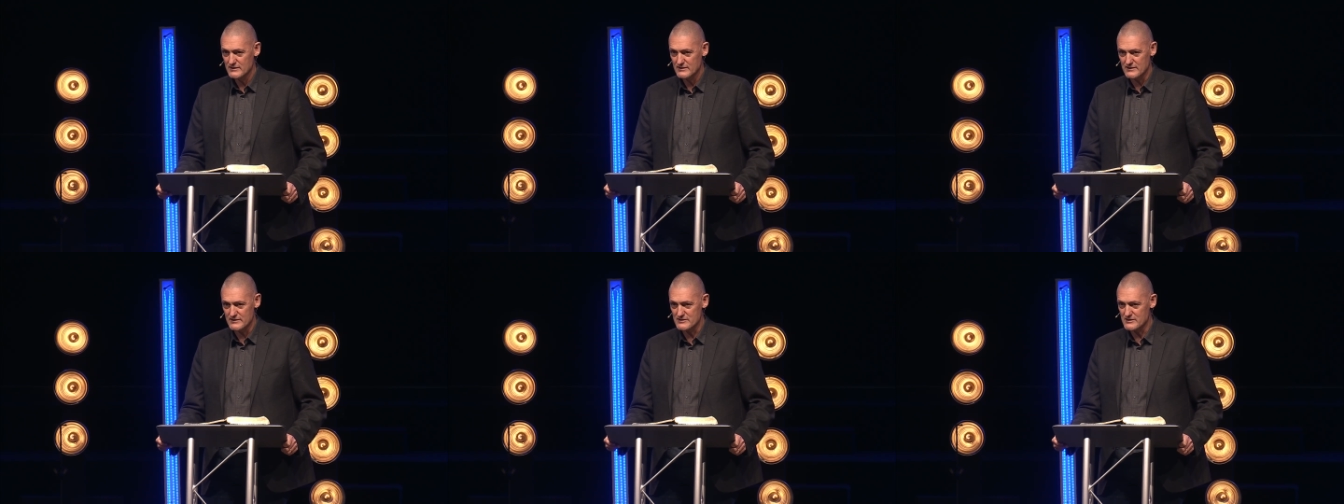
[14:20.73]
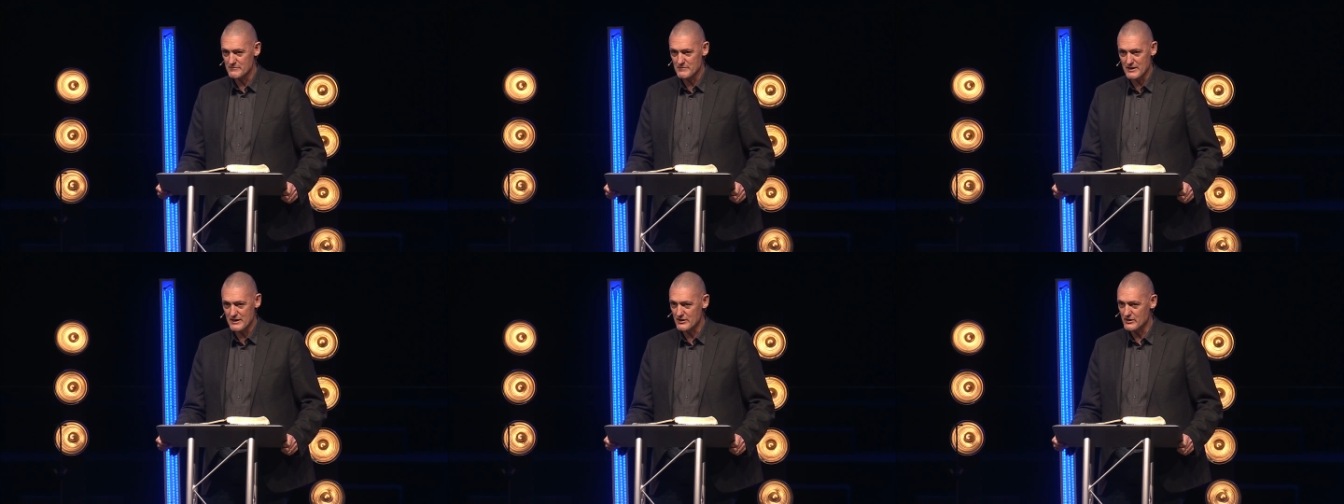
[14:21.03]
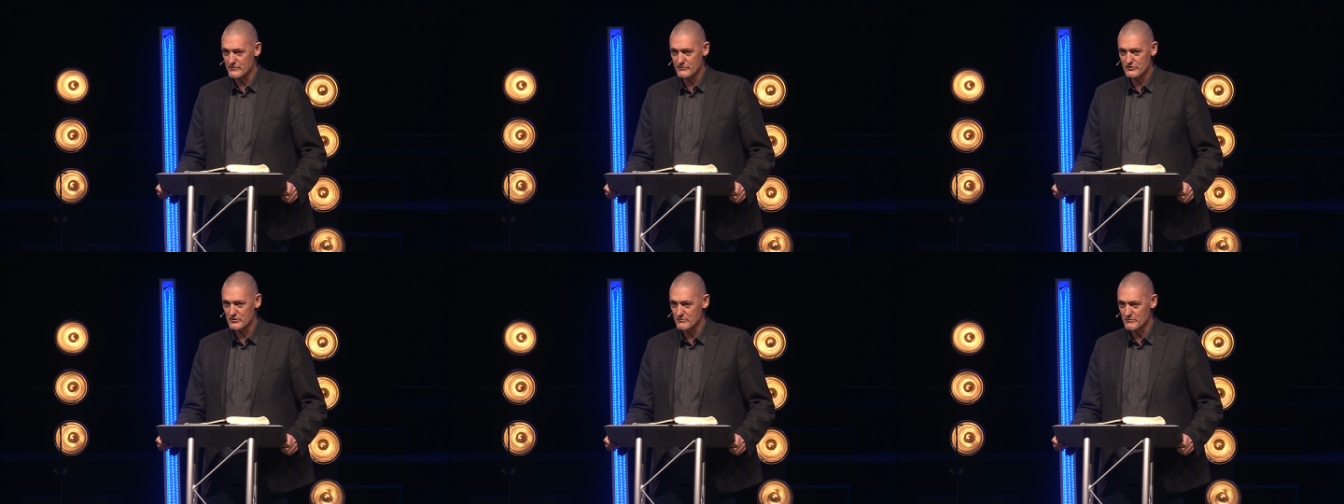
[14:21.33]
Doesn't
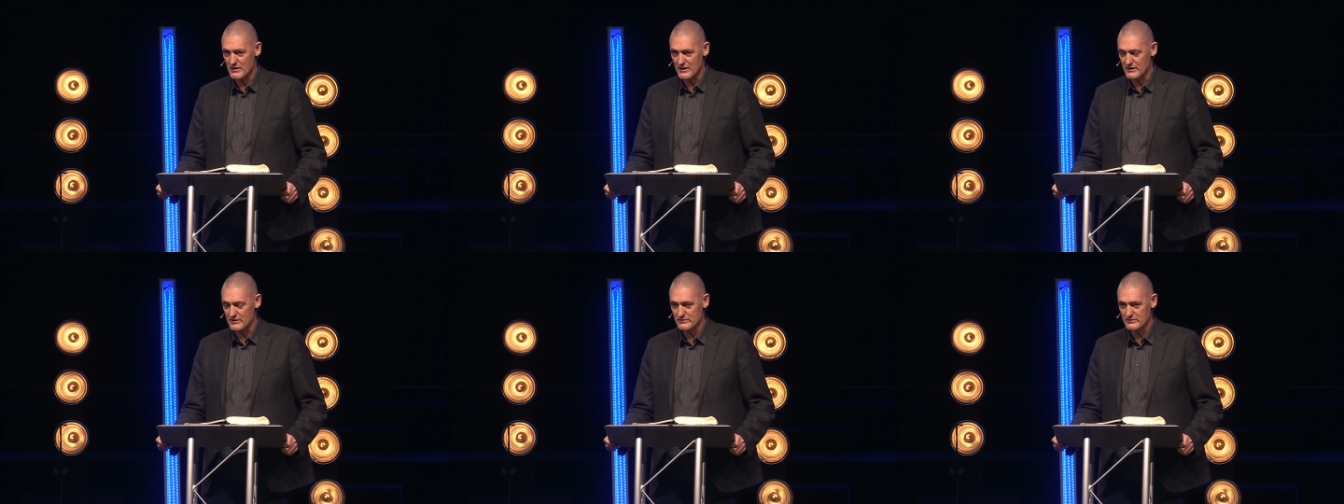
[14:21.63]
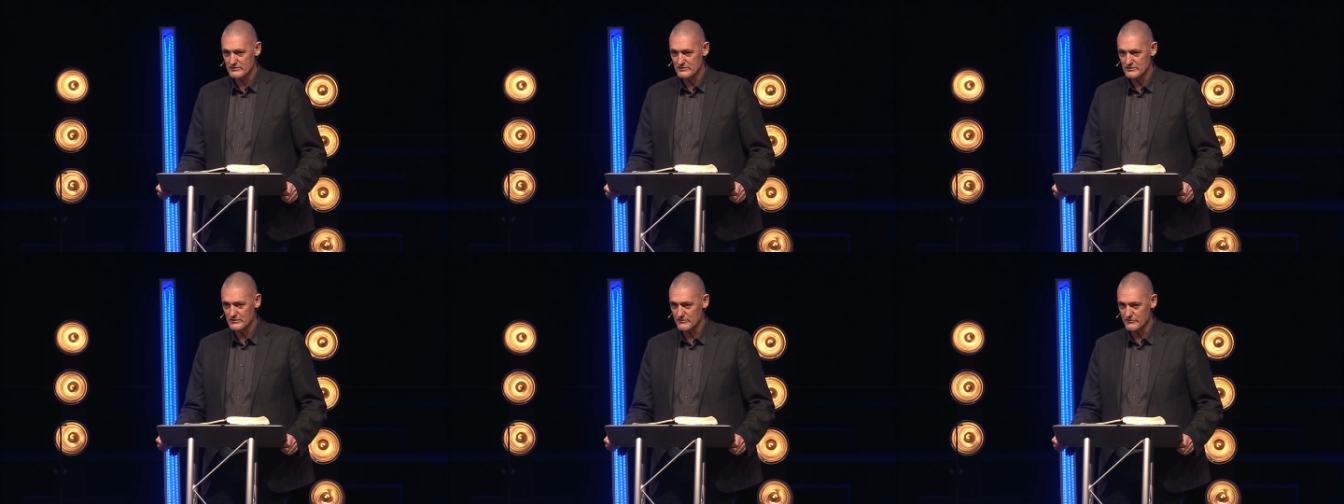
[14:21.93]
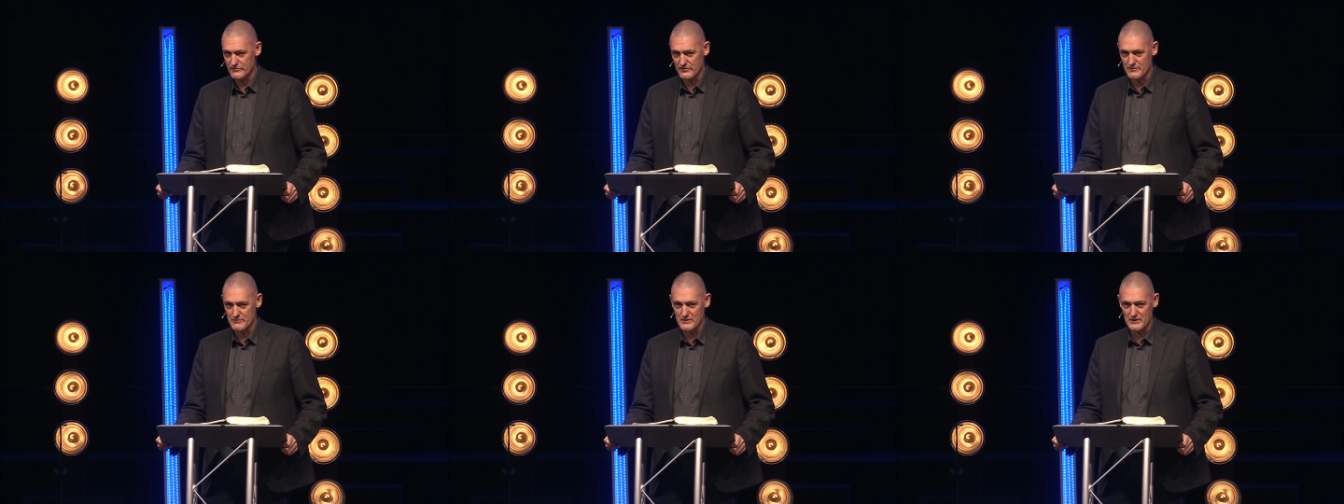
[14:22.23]
matter if you're male or
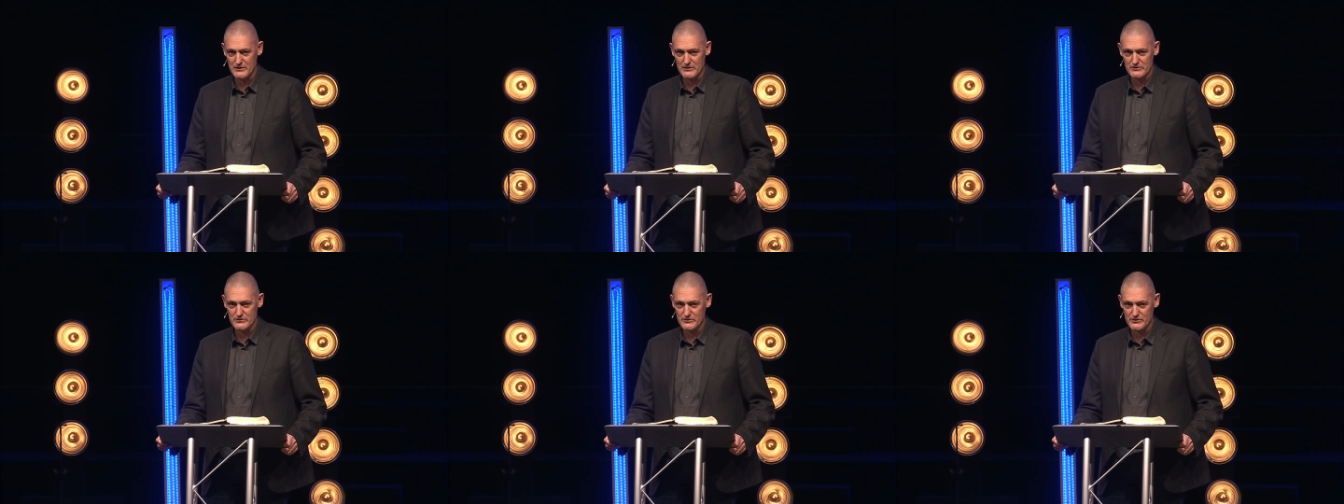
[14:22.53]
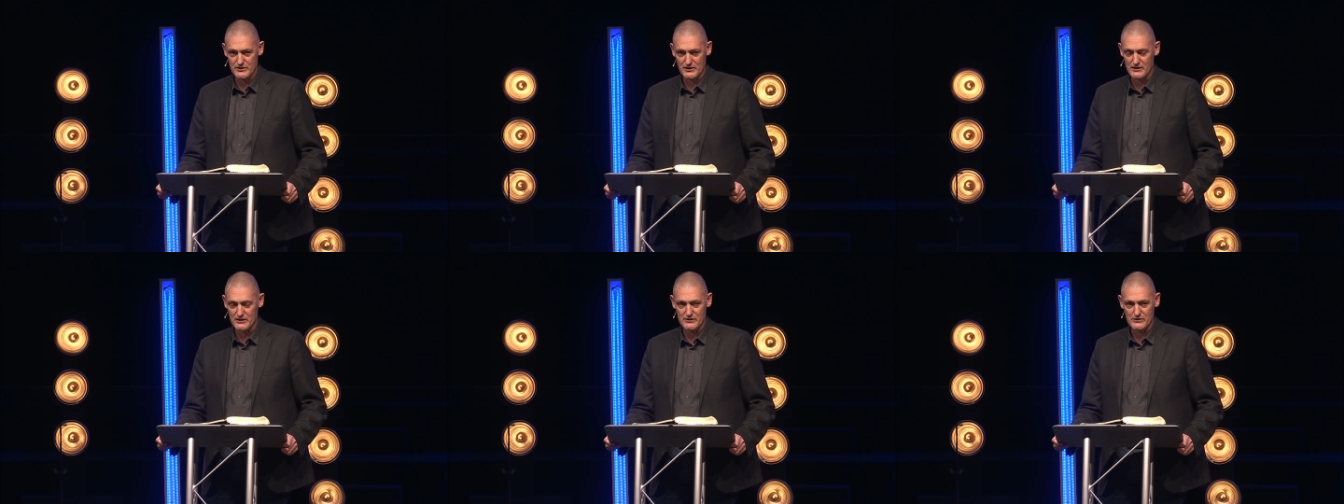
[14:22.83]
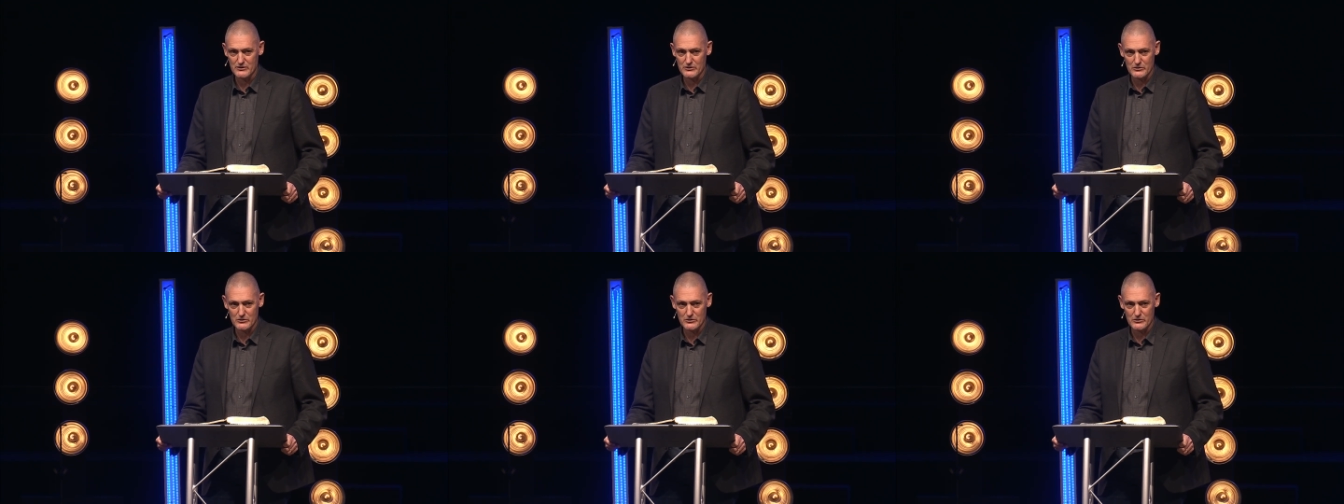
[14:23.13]
female or young